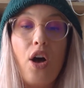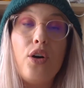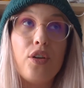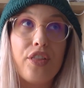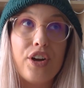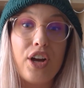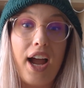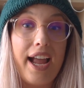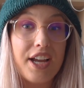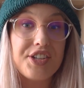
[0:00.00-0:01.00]
although
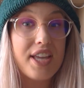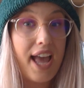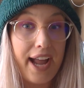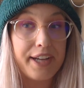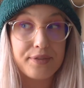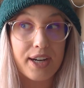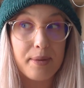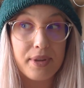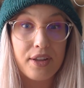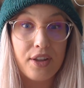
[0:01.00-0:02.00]
I actually hate
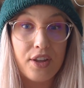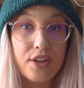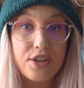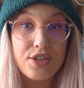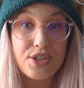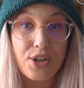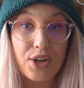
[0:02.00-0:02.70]
rib. So